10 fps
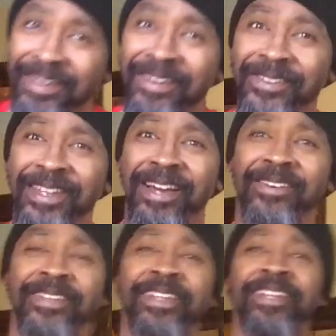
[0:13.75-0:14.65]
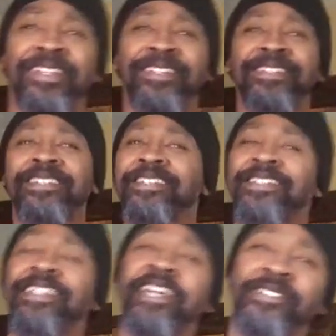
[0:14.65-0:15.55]
Oh, now,
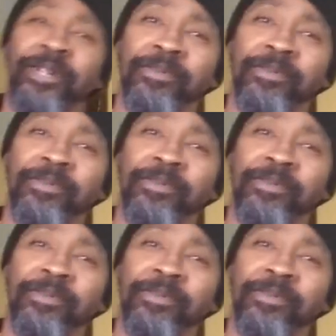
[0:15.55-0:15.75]
today's